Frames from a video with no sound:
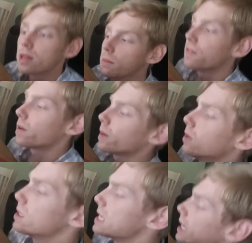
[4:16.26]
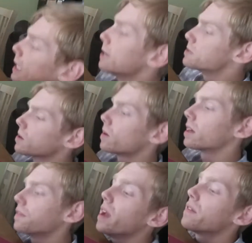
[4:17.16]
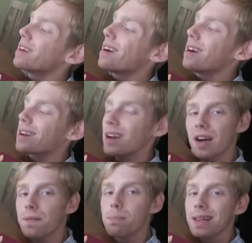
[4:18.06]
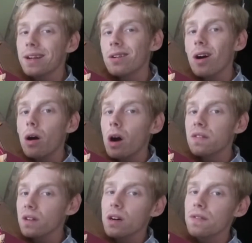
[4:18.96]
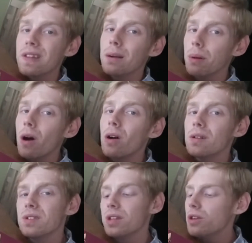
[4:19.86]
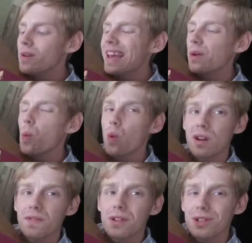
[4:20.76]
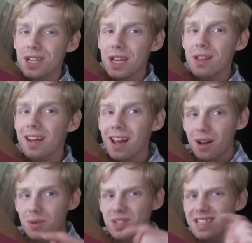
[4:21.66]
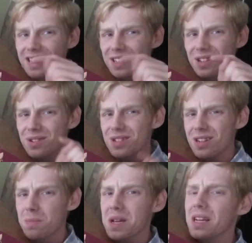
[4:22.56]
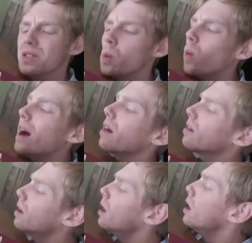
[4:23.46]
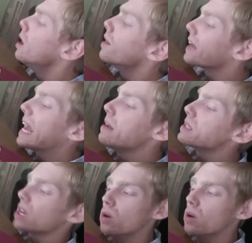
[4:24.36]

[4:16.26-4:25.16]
thing before we go into endgame scoring. If you ever knock a player off of their paws, you get one of their teeth and it goes into your stomach as well. The game is